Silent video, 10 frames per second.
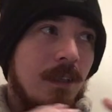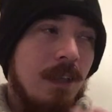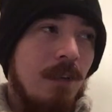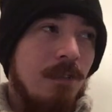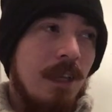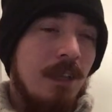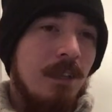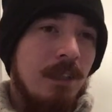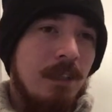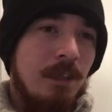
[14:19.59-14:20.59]
gives that
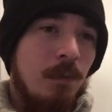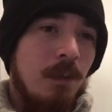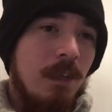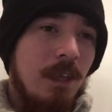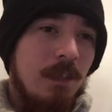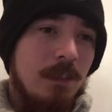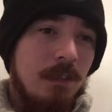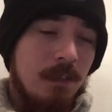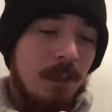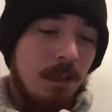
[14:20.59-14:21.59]
nice little neat
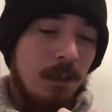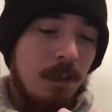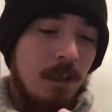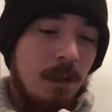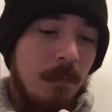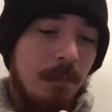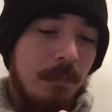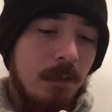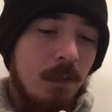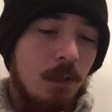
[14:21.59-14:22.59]
tuck
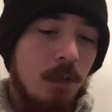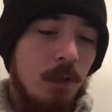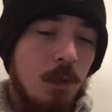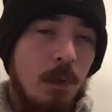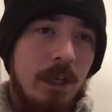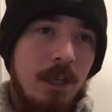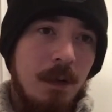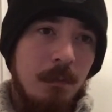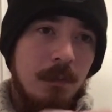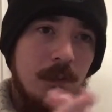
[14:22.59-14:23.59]
glue when it
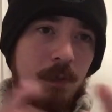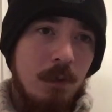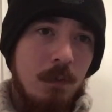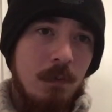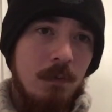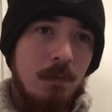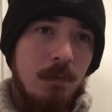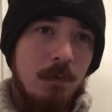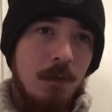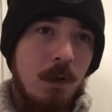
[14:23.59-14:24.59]
comes to
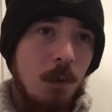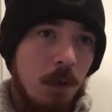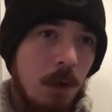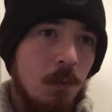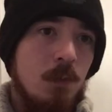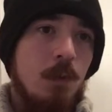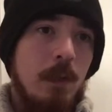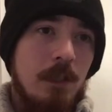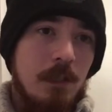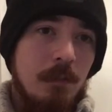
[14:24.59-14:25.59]
all cultural
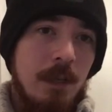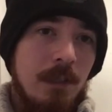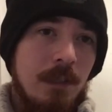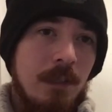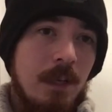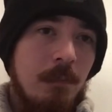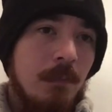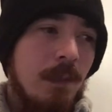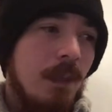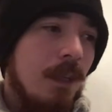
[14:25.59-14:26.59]
religions, basically.
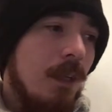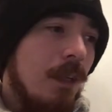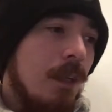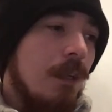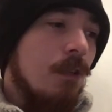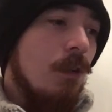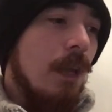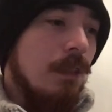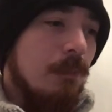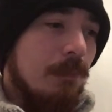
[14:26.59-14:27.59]
So
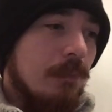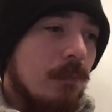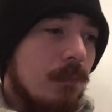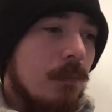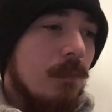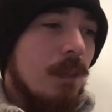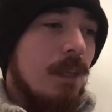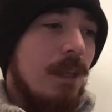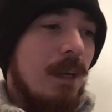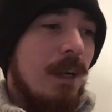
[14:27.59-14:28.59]
yes,
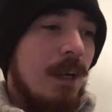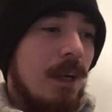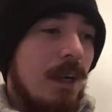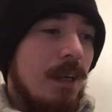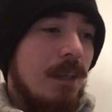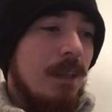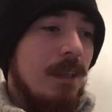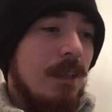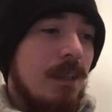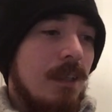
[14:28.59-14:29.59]

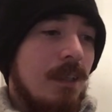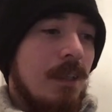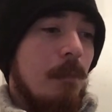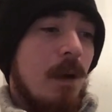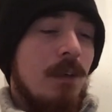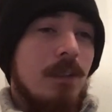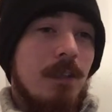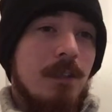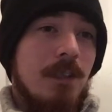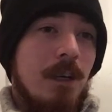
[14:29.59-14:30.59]
the manga
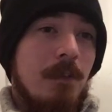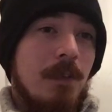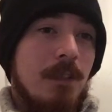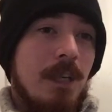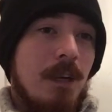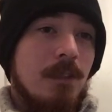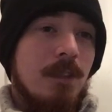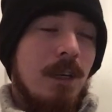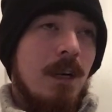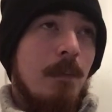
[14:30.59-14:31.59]
itself is out.
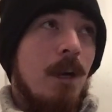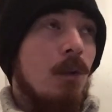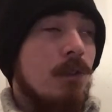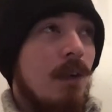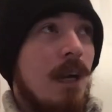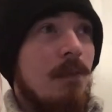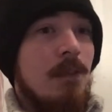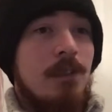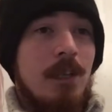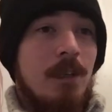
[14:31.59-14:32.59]
I also have the
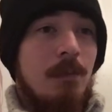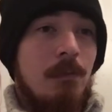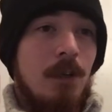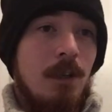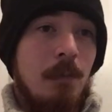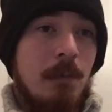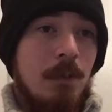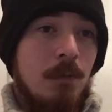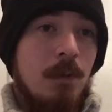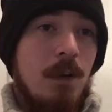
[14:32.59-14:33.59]
second volume
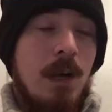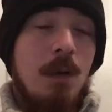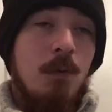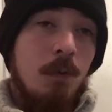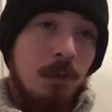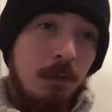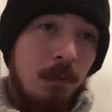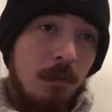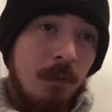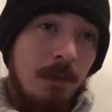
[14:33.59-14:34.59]
as well. I will do a
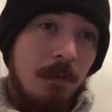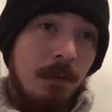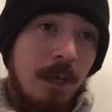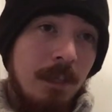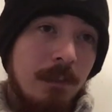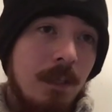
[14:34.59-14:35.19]
review of that.